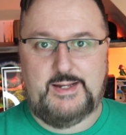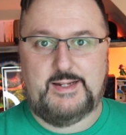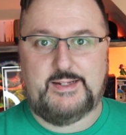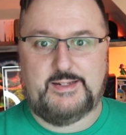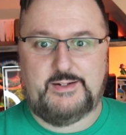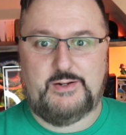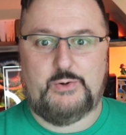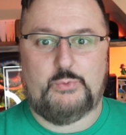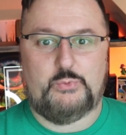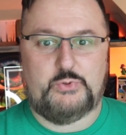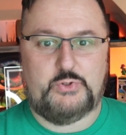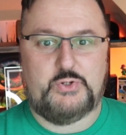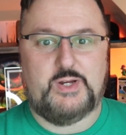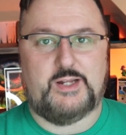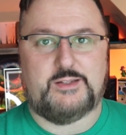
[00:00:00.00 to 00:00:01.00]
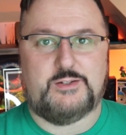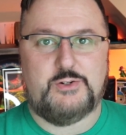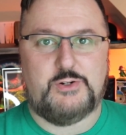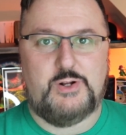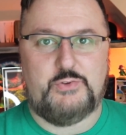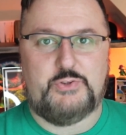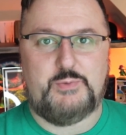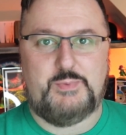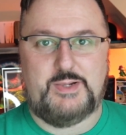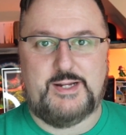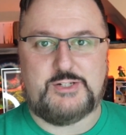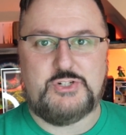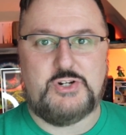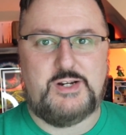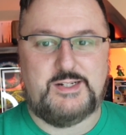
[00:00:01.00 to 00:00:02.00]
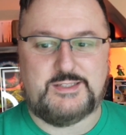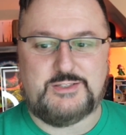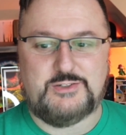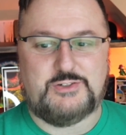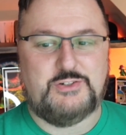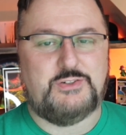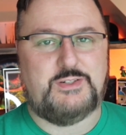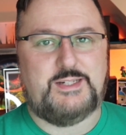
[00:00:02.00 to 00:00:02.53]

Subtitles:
you know, you got to turn off some electronics or turn